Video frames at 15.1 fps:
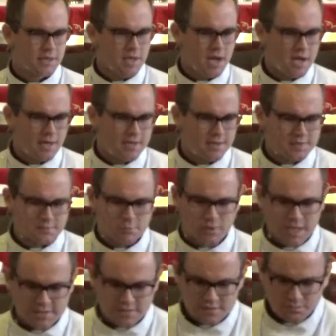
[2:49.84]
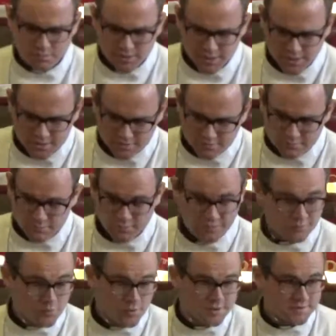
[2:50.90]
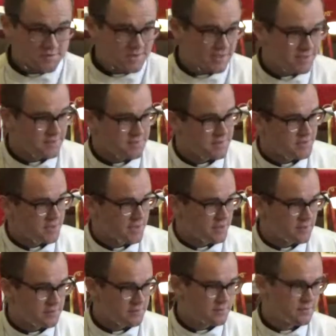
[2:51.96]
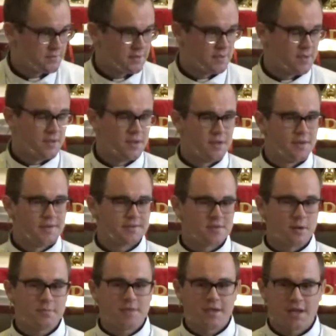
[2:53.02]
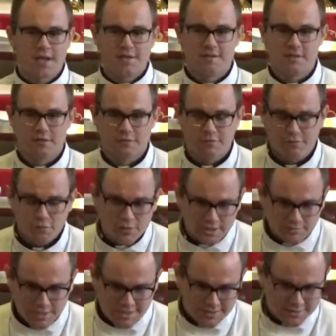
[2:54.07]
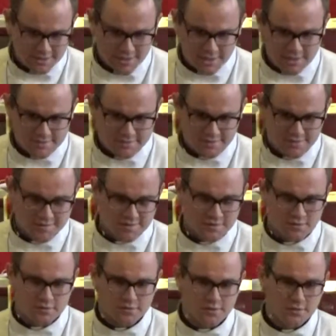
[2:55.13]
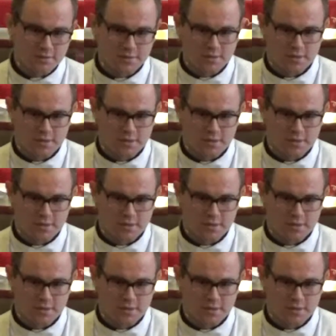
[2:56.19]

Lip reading: God has blessed me with a voice that can sing, something I didn't fully recognize until